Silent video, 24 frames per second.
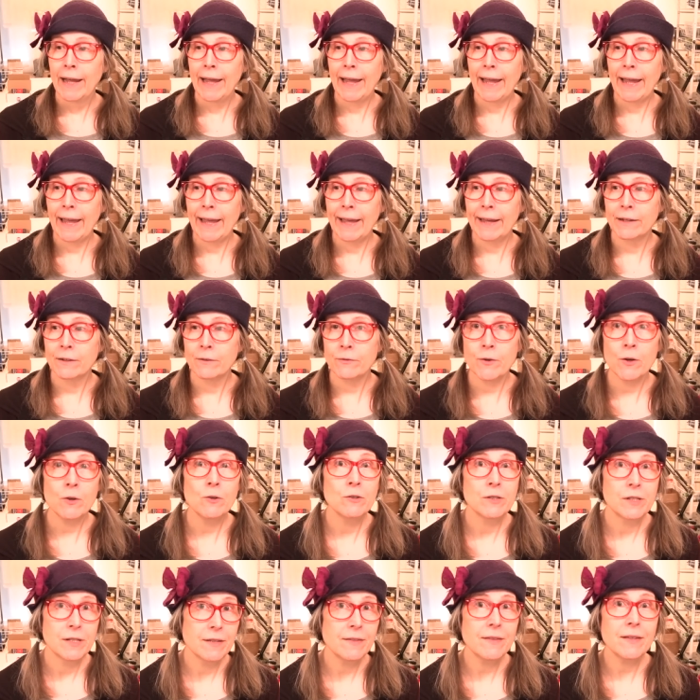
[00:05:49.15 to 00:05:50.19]
And
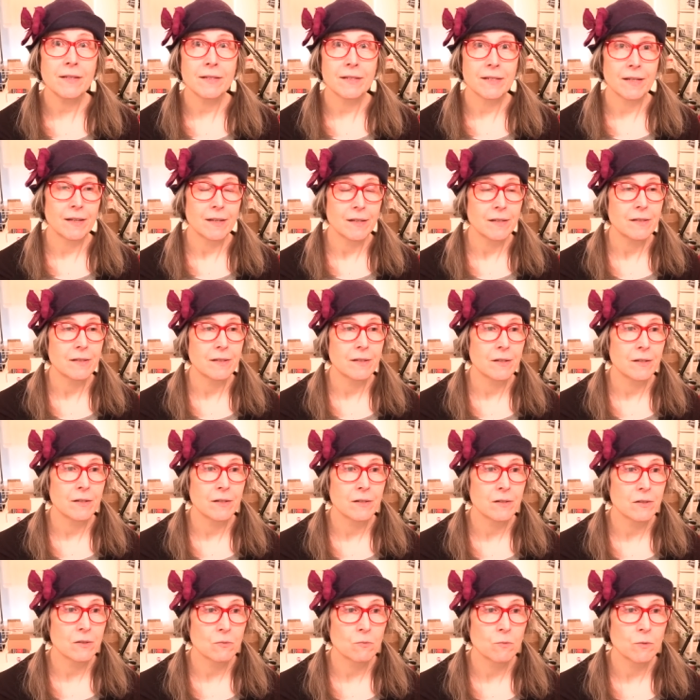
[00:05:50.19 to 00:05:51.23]
photosynthesis
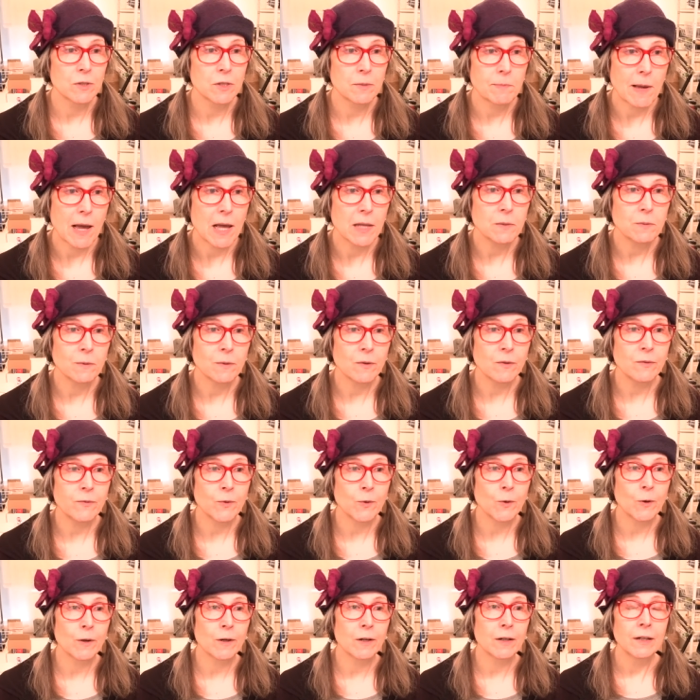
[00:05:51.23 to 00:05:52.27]
is responsible
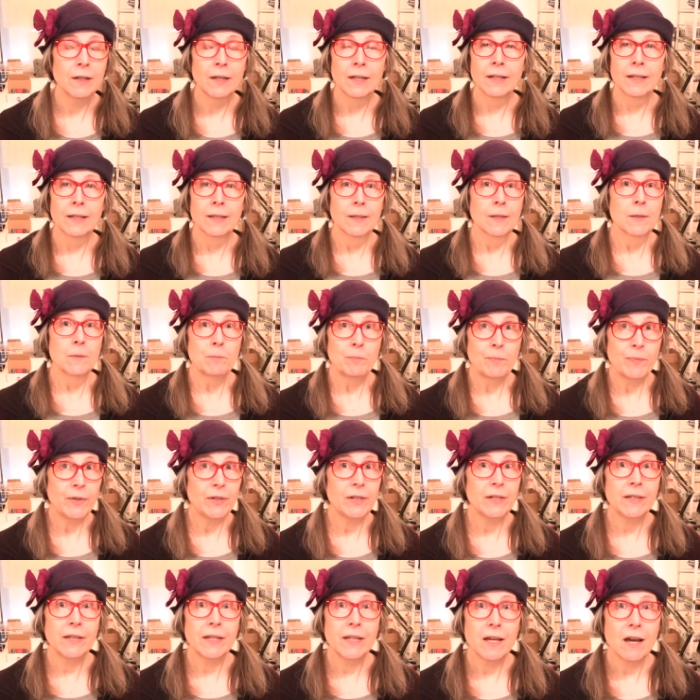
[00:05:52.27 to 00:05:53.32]
for
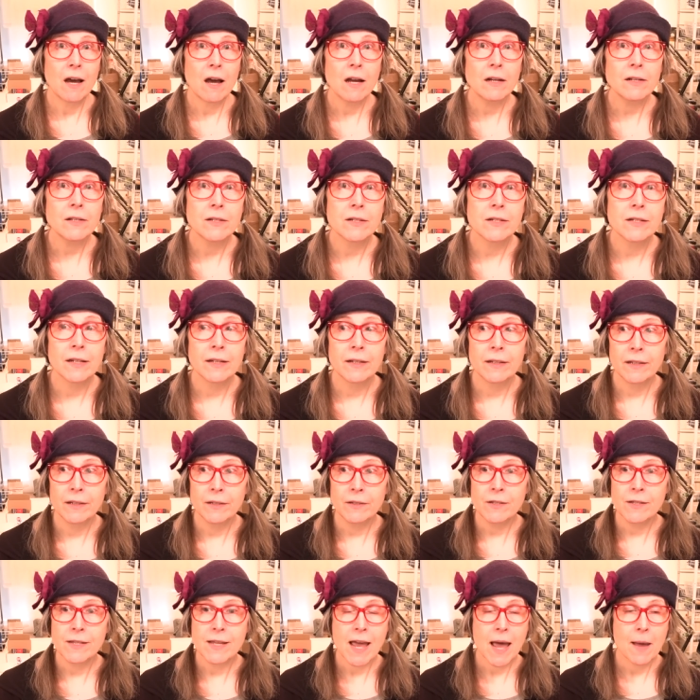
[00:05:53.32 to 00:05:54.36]
putting the oxygen
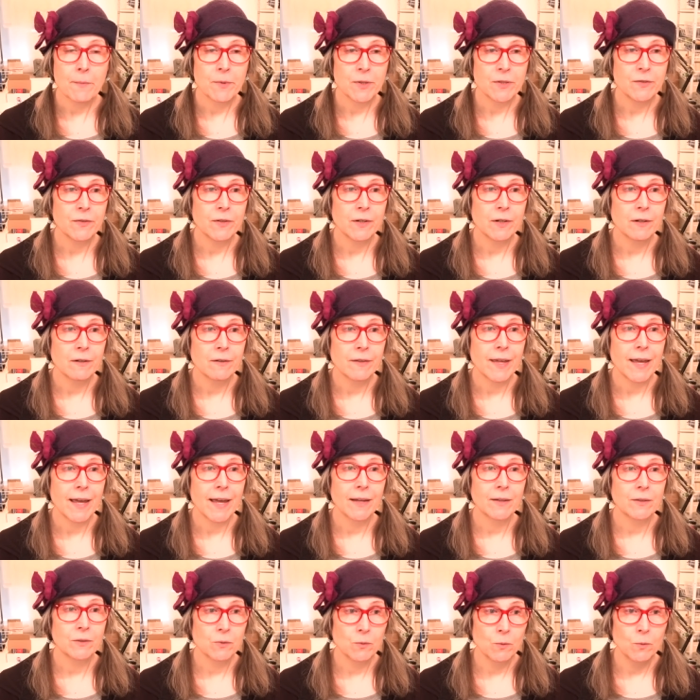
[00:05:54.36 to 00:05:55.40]
into the atmosphere
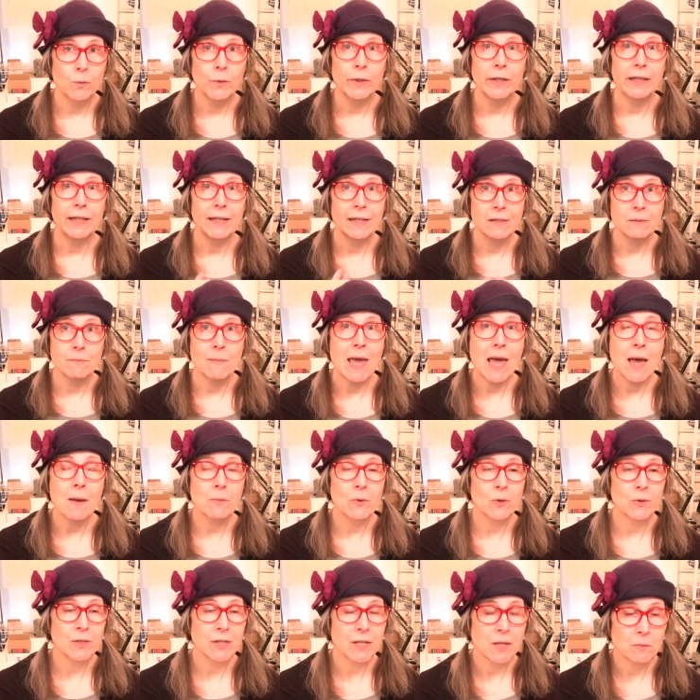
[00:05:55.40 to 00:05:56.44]
that we as
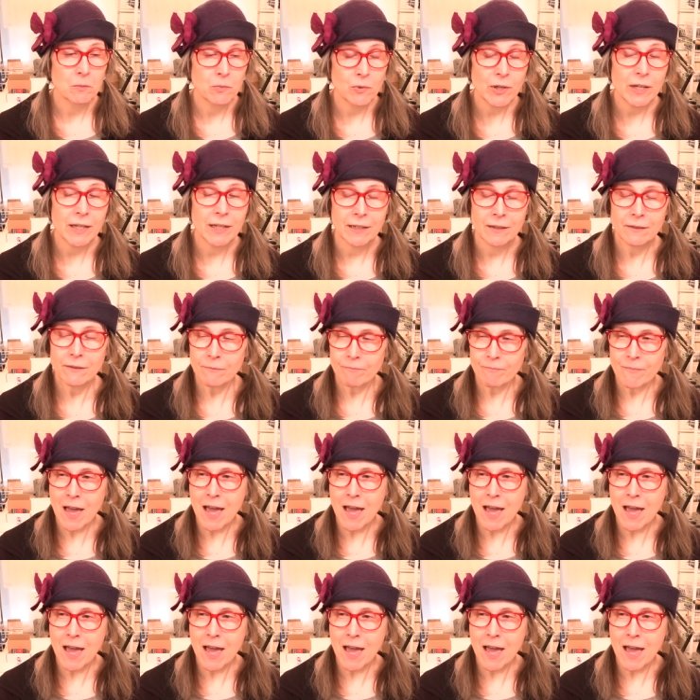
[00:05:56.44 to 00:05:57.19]
mammals can breathe.